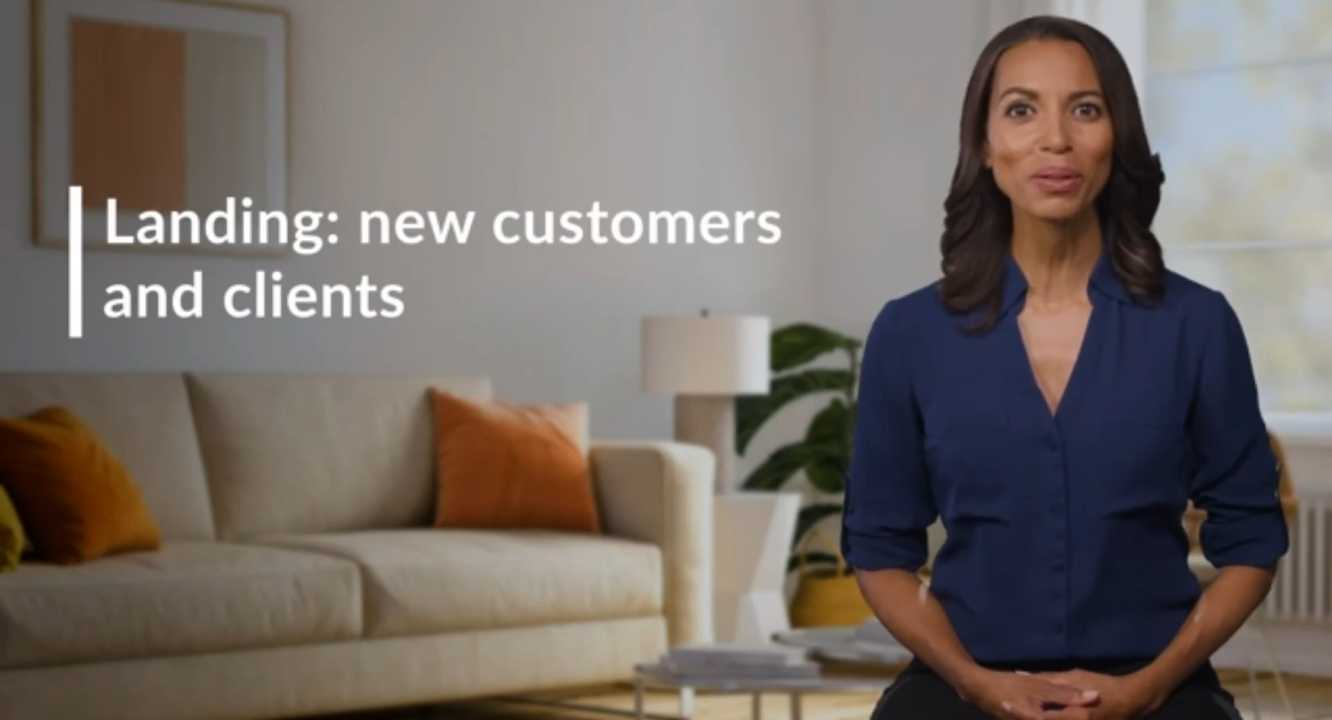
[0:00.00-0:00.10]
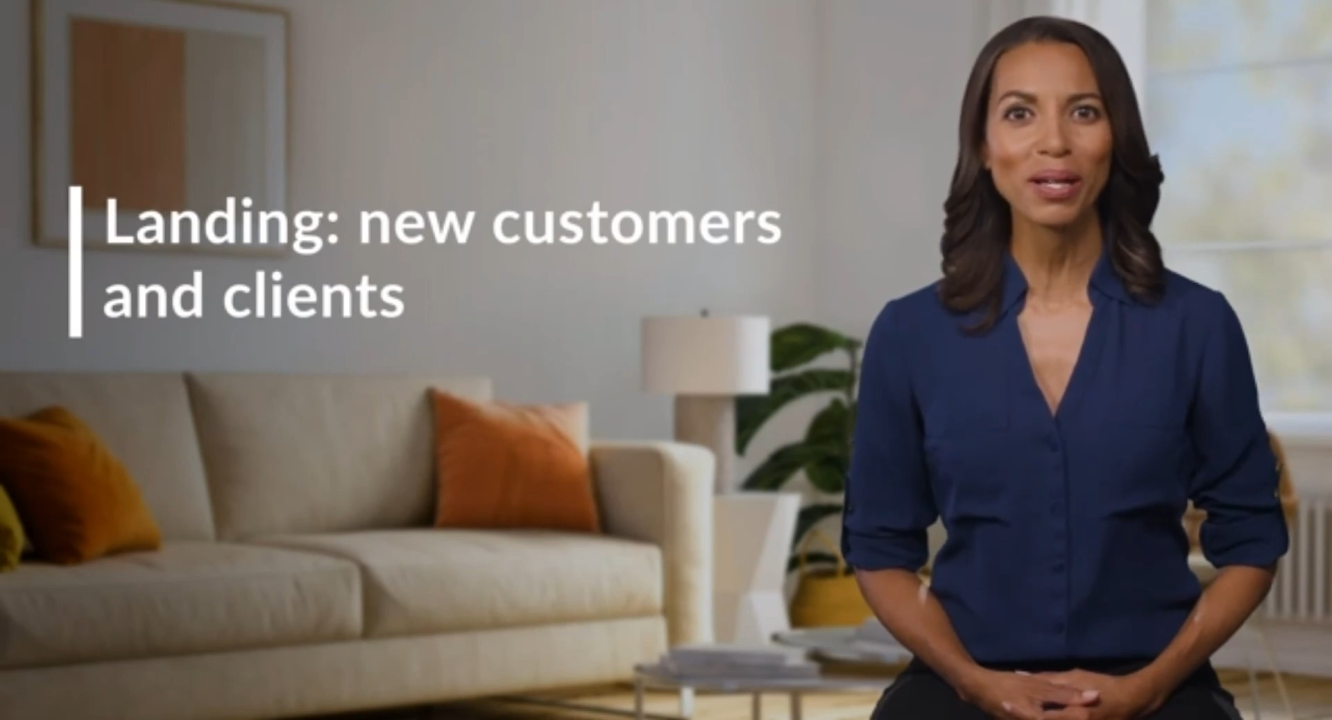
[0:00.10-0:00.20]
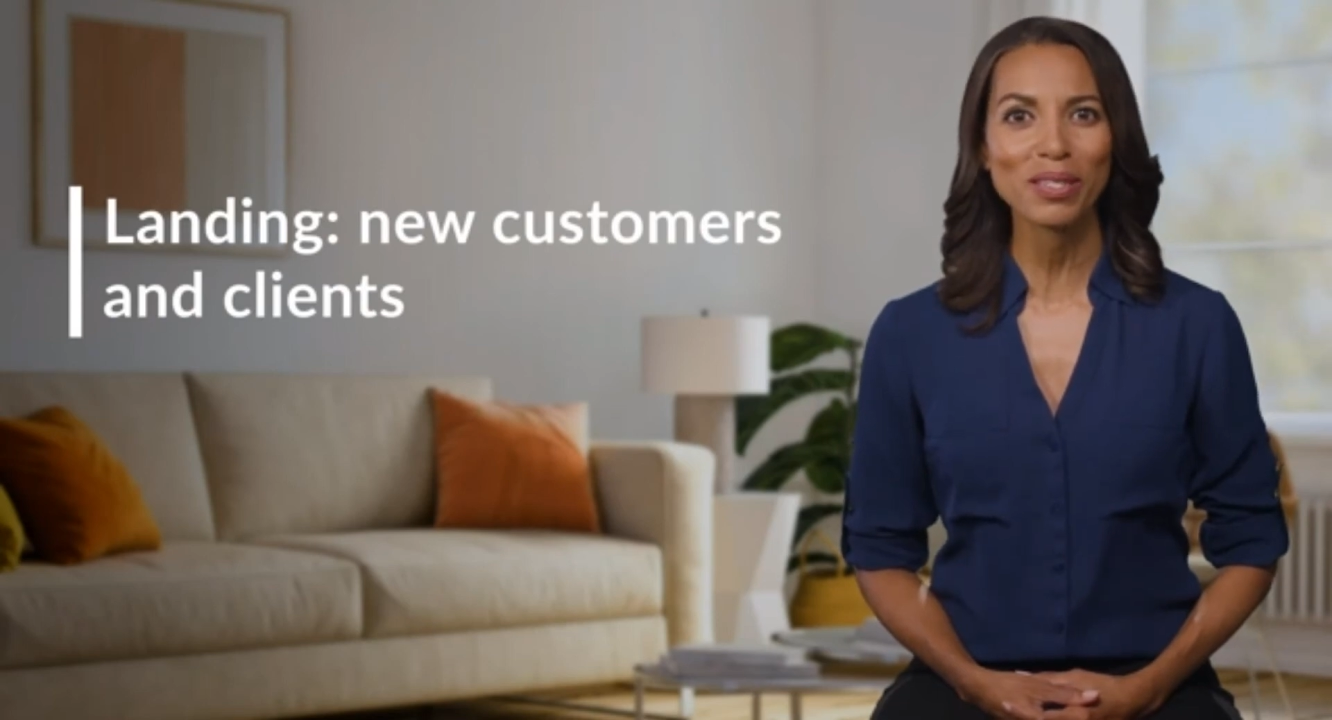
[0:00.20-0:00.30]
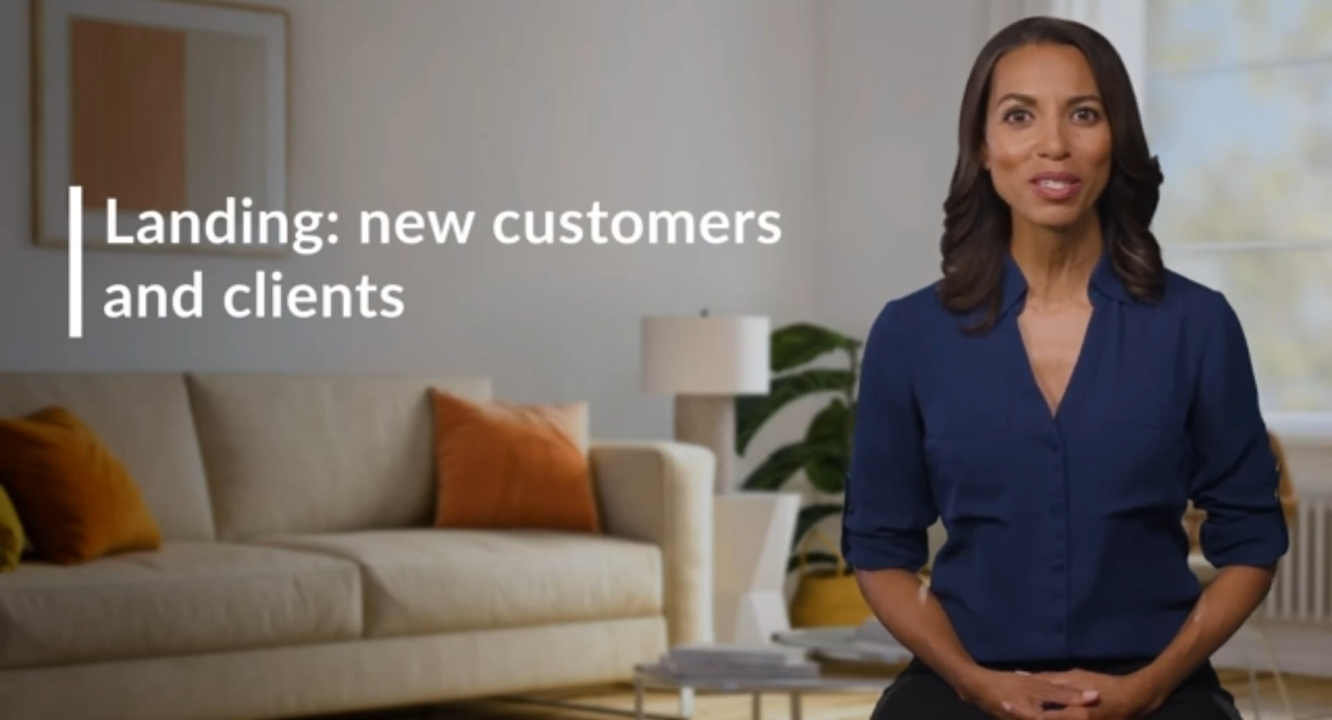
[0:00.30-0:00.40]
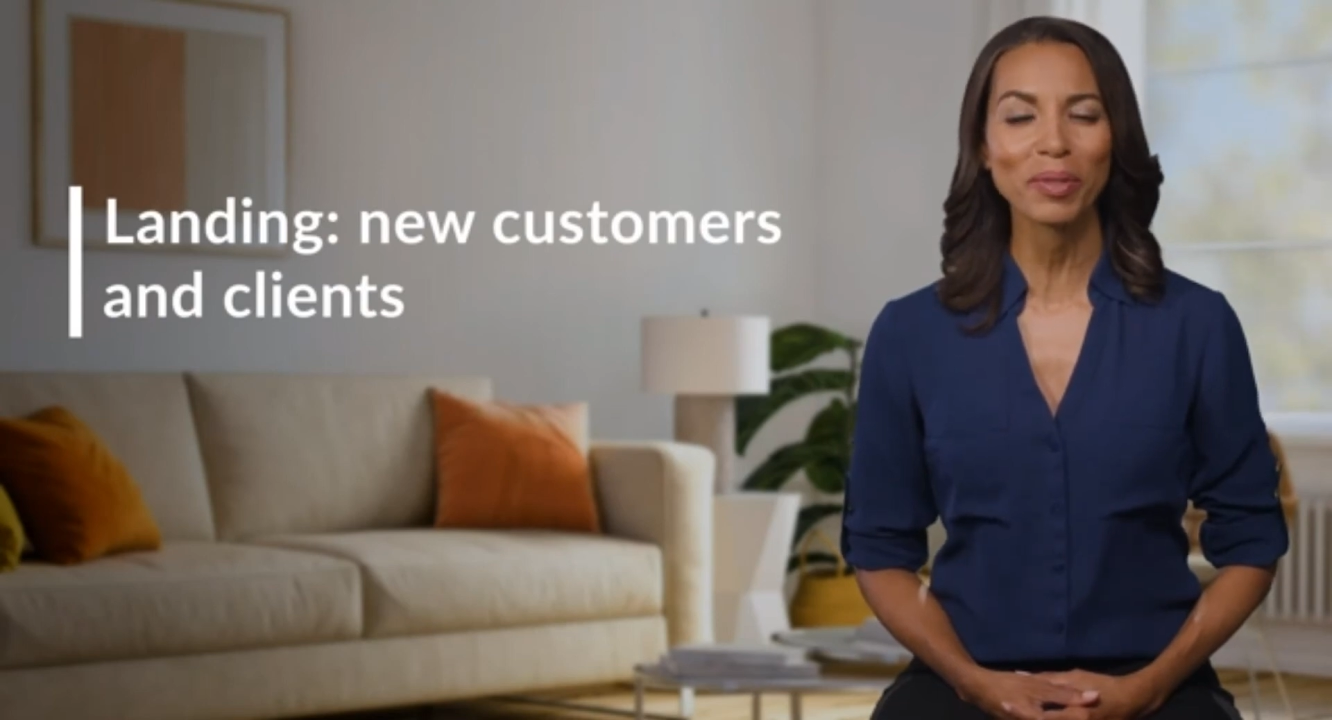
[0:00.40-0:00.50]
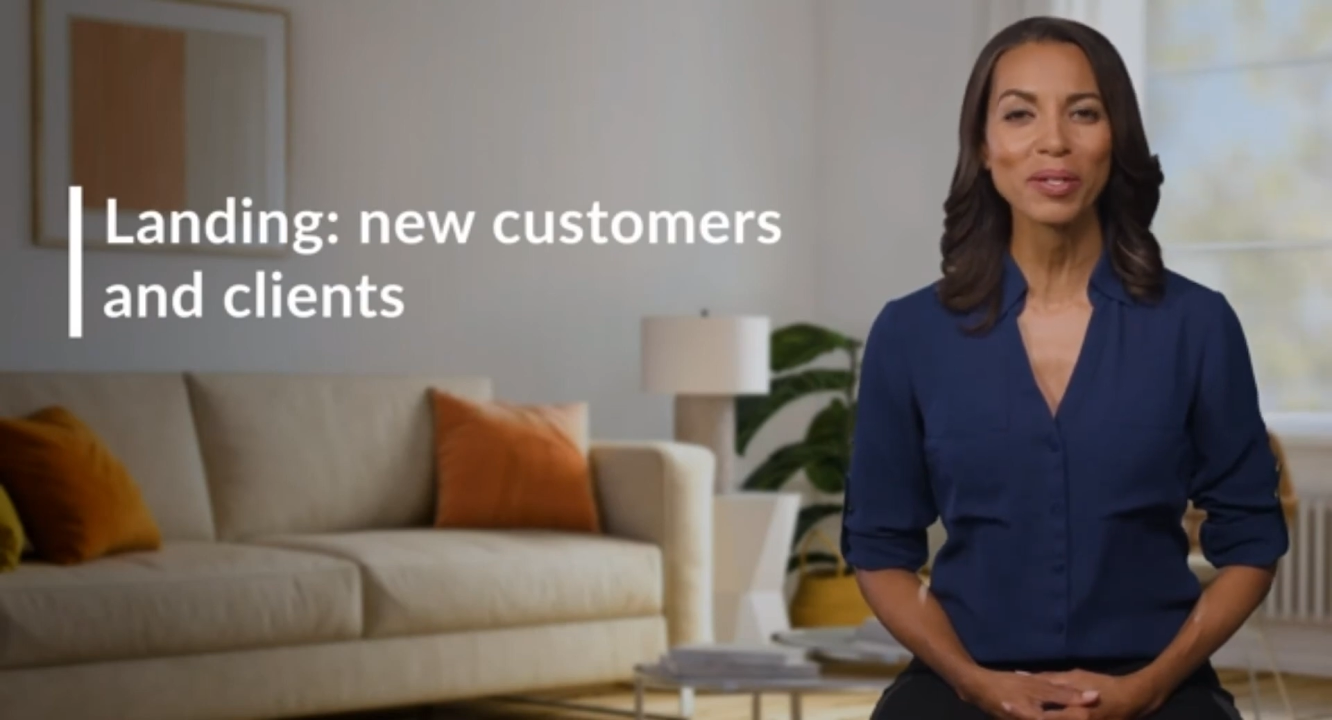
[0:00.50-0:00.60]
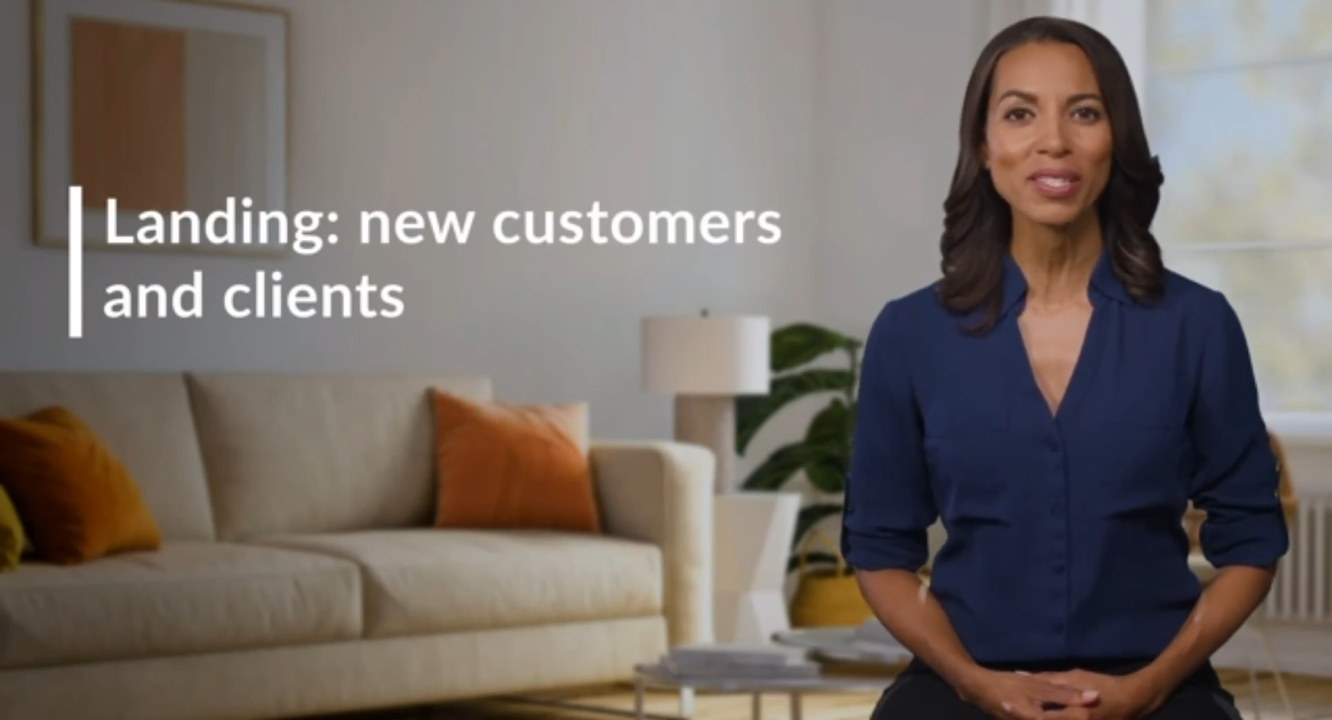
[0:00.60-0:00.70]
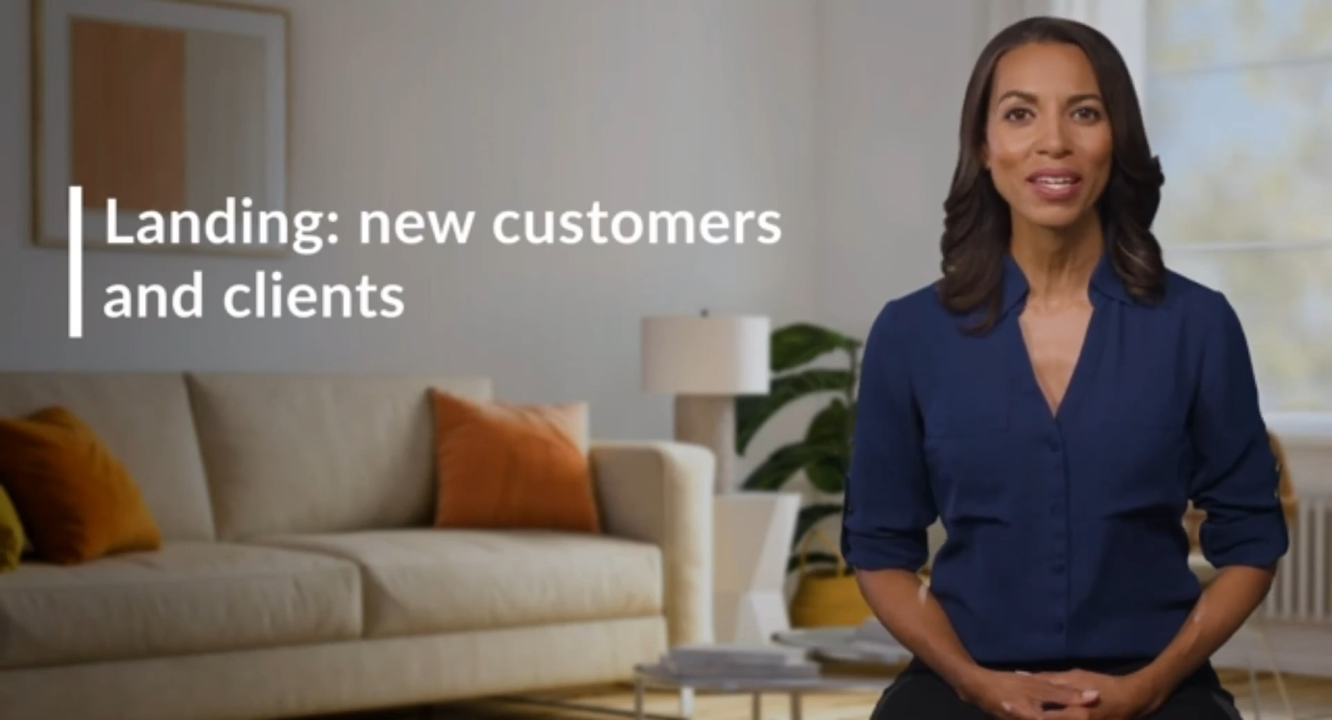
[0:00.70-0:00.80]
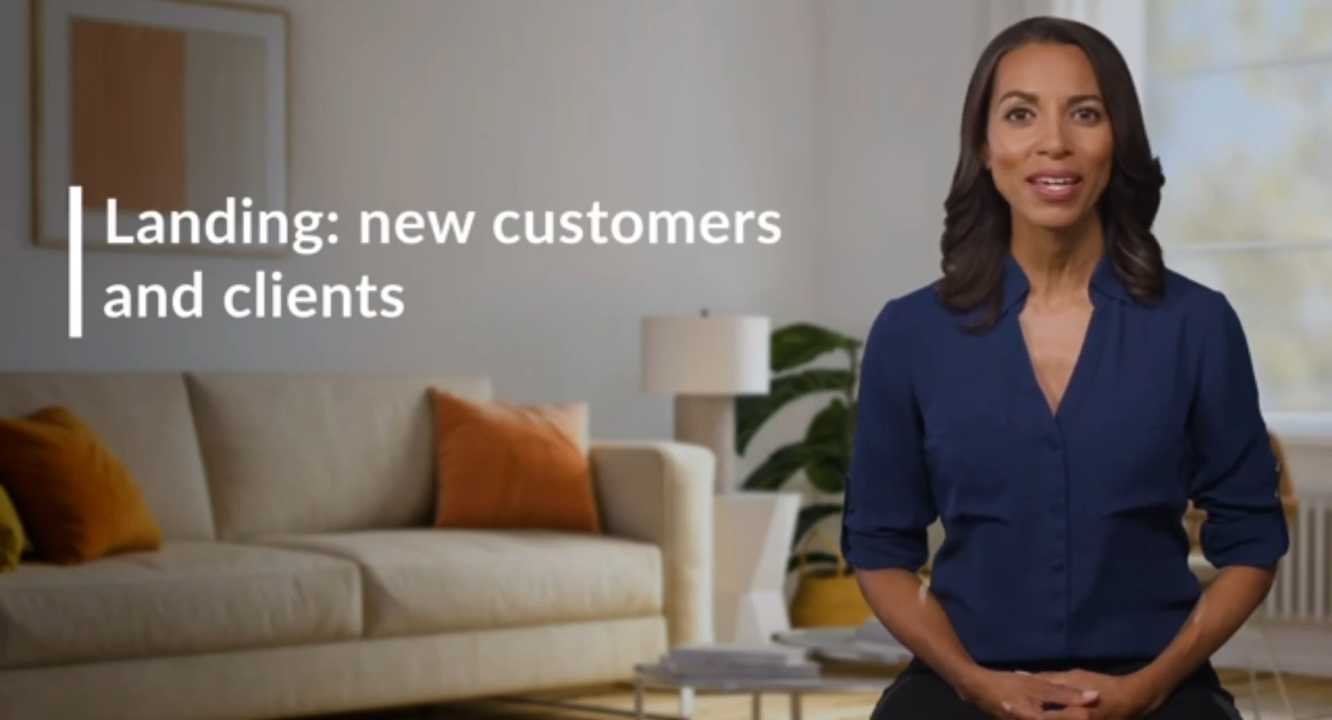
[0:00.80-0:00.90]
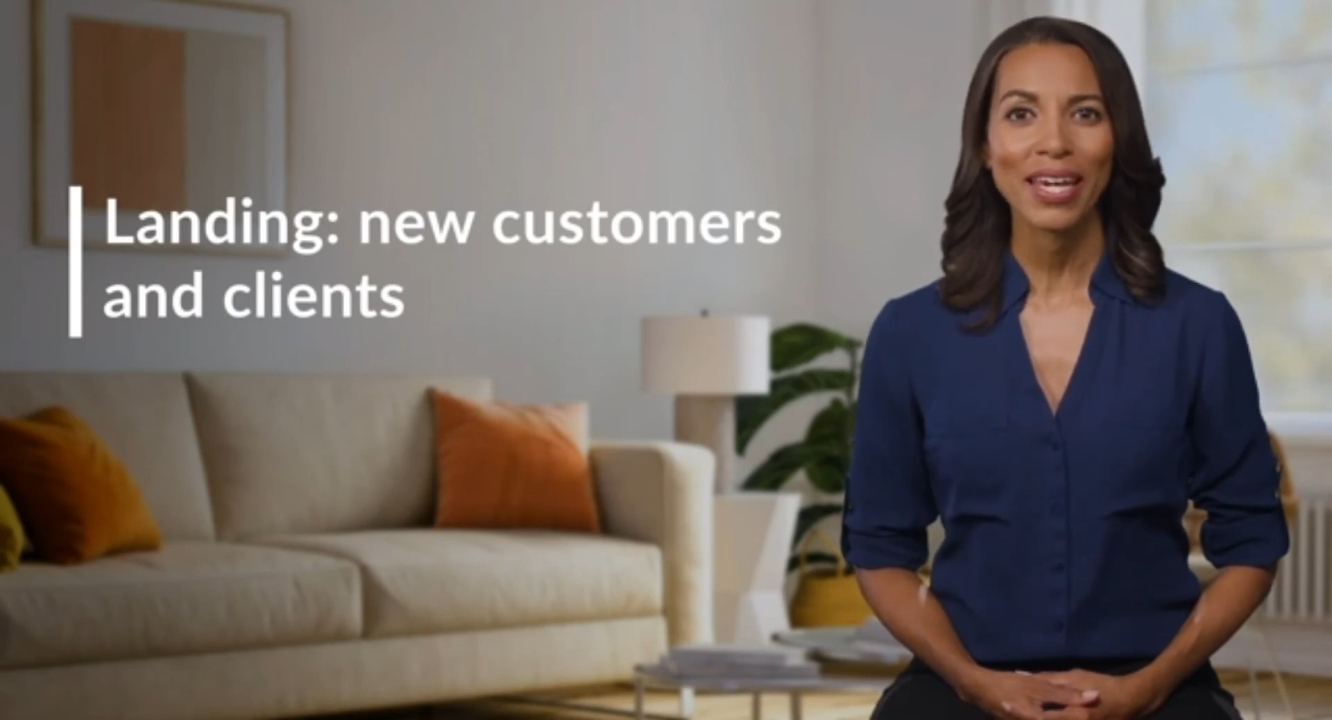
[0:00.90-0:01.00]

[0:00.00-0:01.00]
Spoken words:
customers